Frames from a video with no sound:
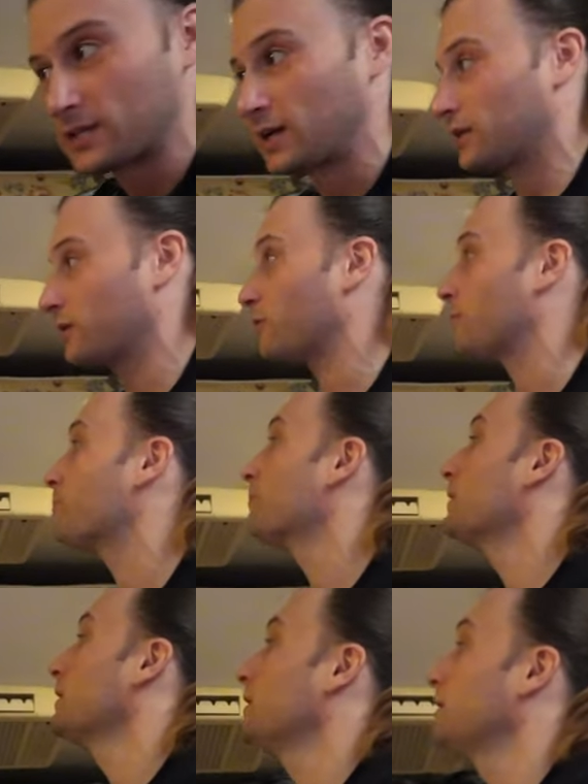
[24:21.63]
that little
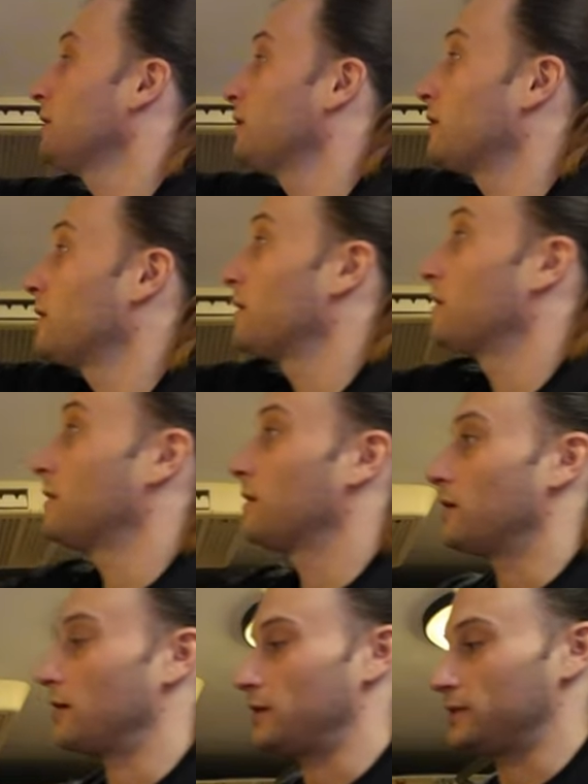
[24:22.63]

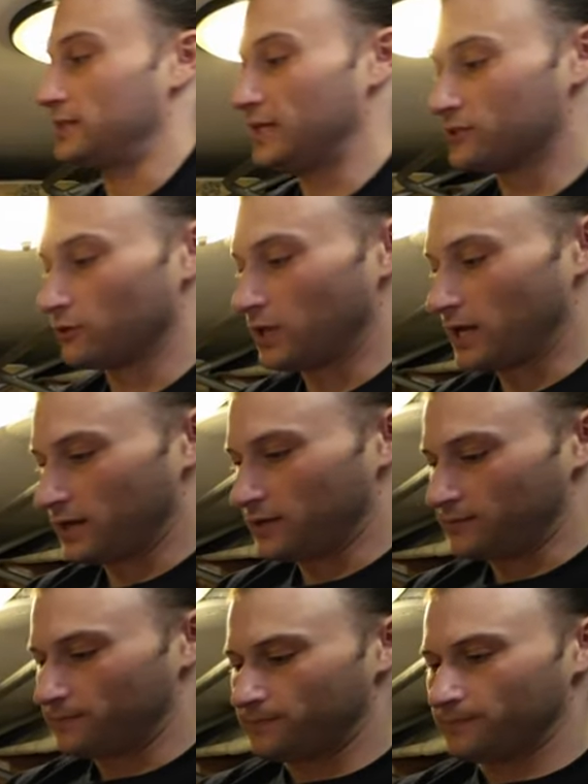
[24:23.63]
uh, diesel line.